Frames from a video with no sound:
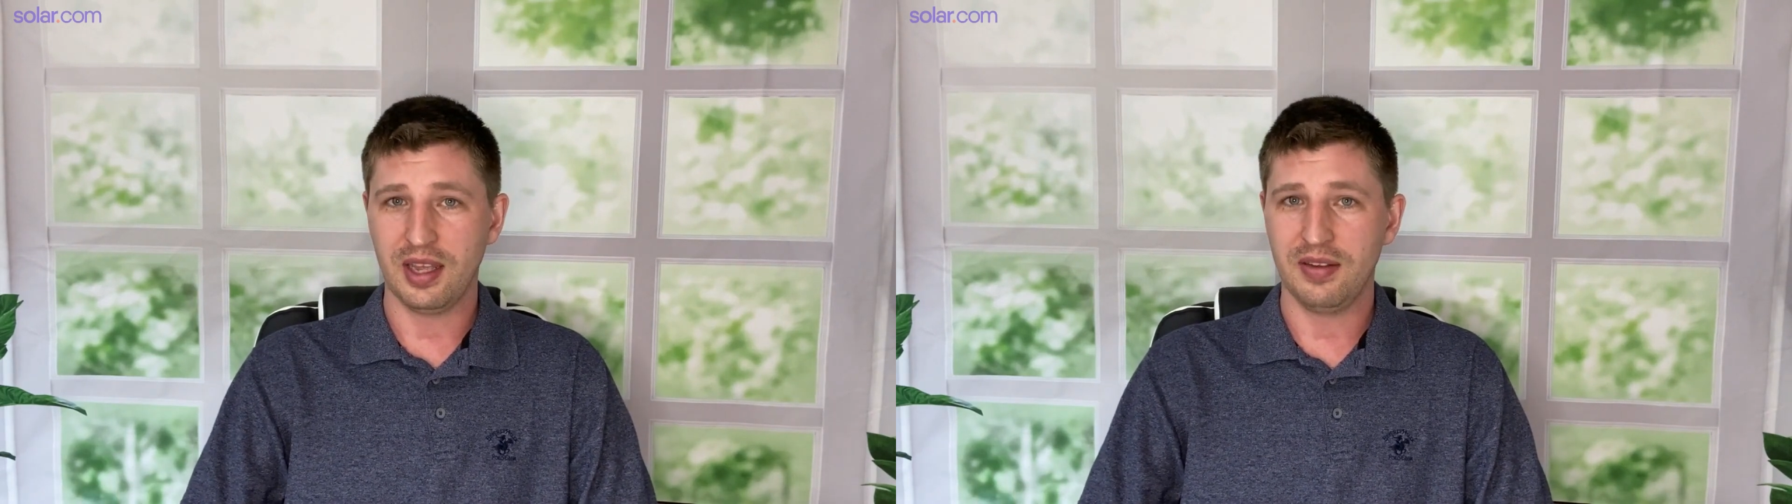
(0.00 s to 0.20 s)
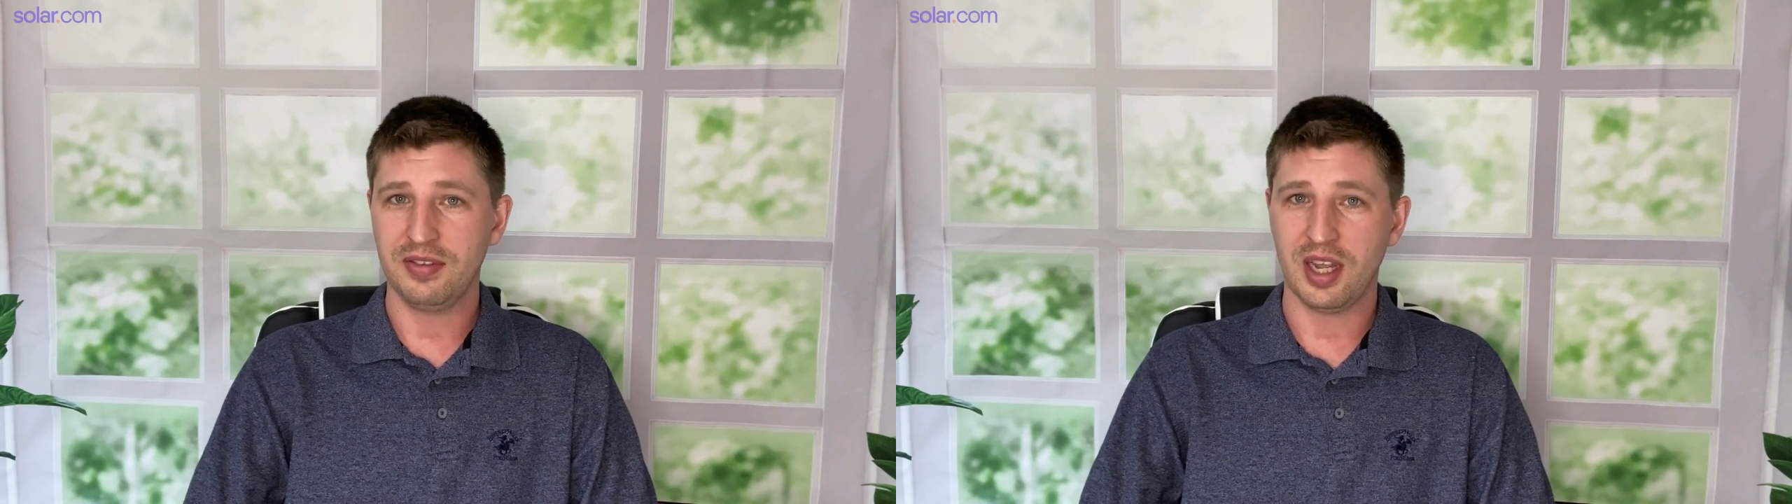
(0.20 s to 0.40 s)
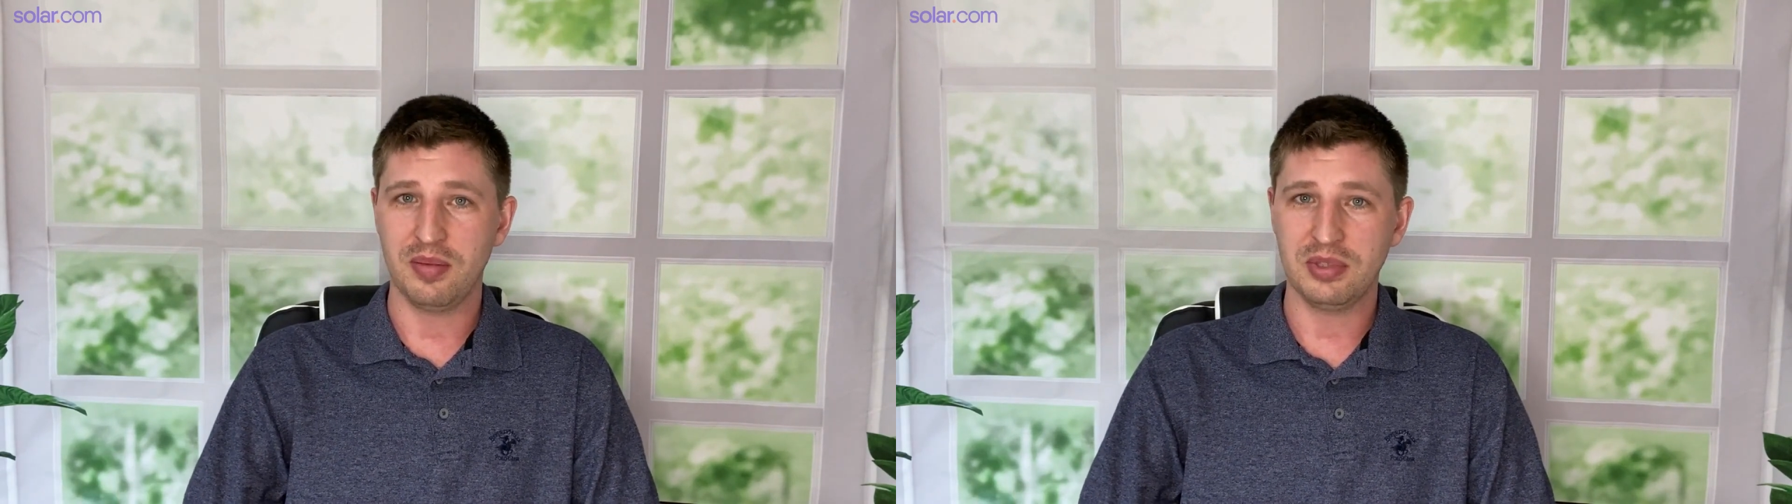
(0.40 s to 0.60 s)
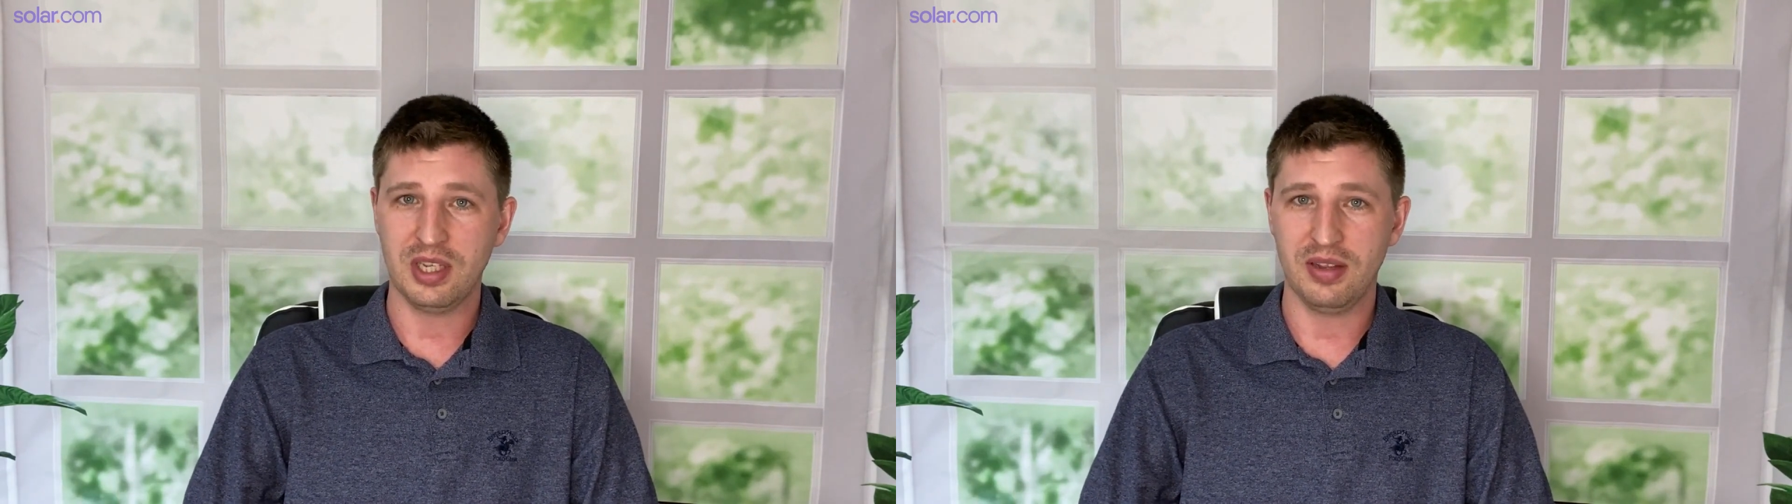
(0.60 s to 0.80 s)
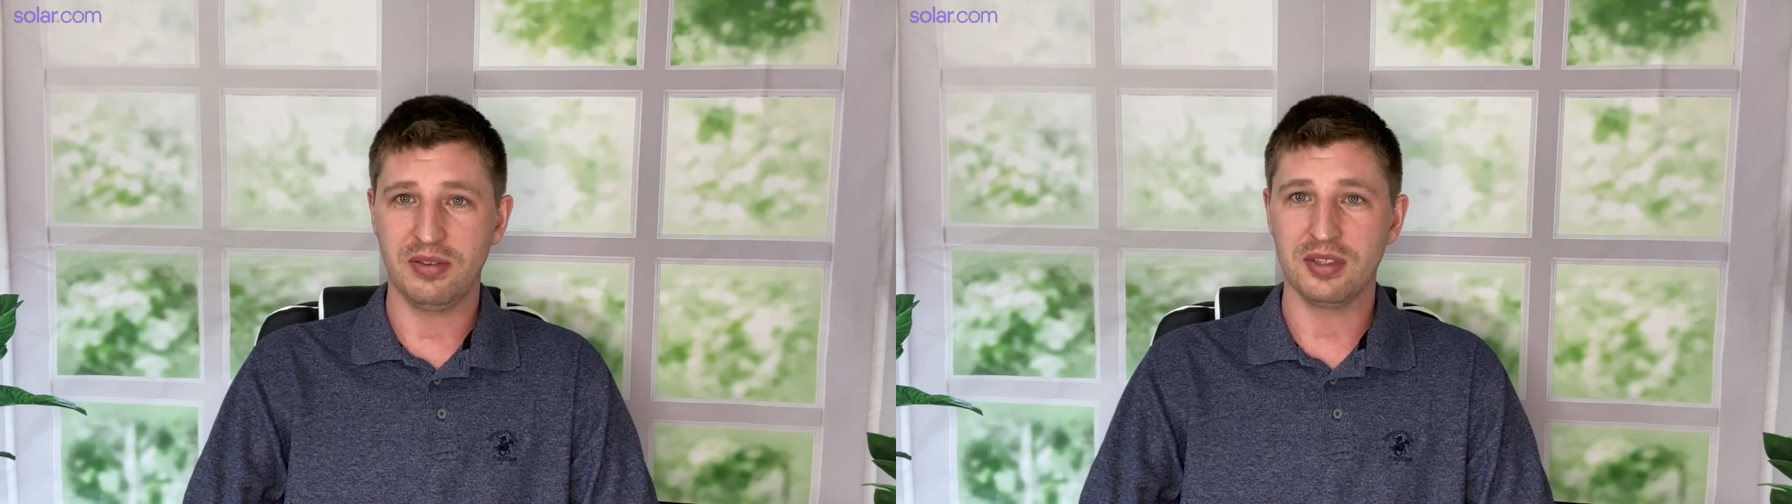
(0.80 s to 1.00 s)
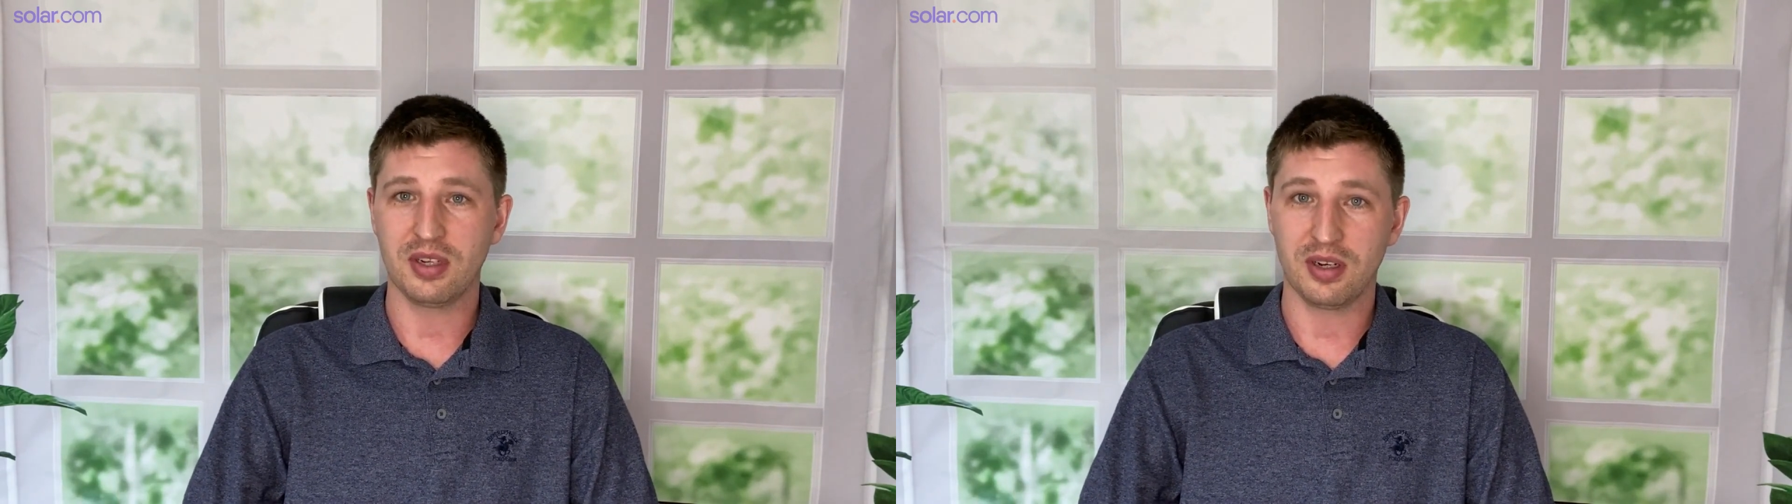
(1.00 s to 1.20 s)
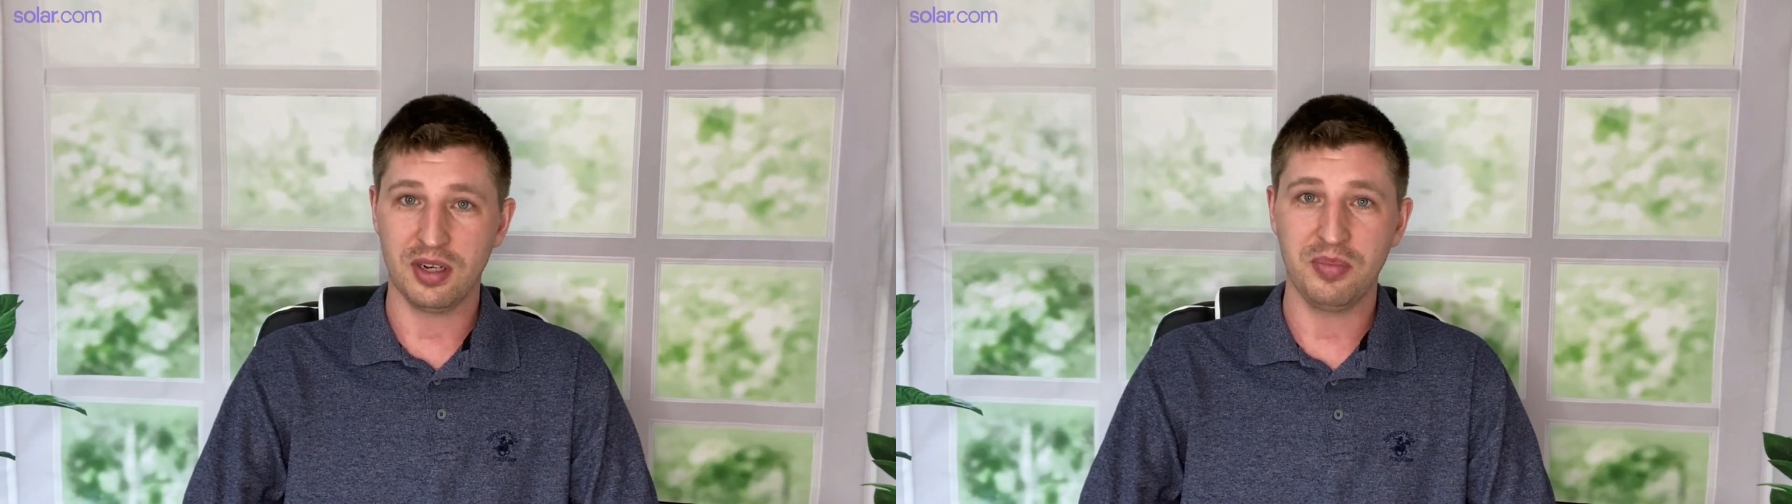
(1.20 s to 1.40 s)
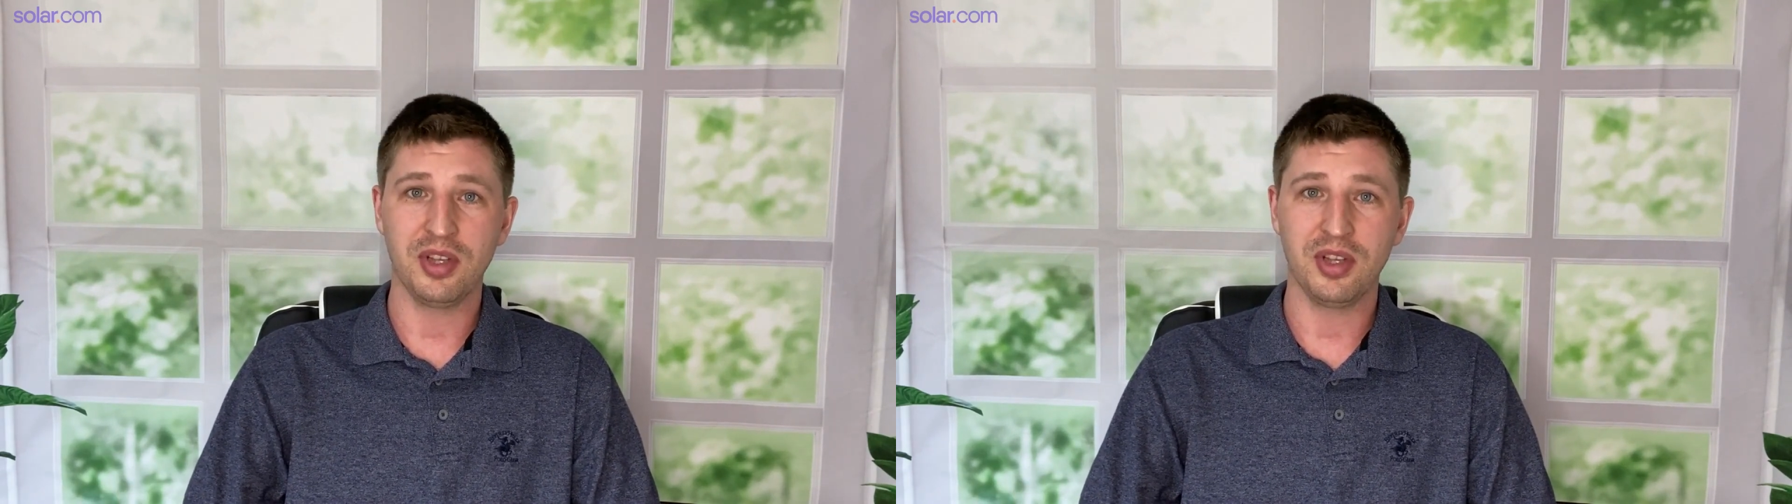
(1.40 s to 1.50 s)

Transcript: lifetime savings are going to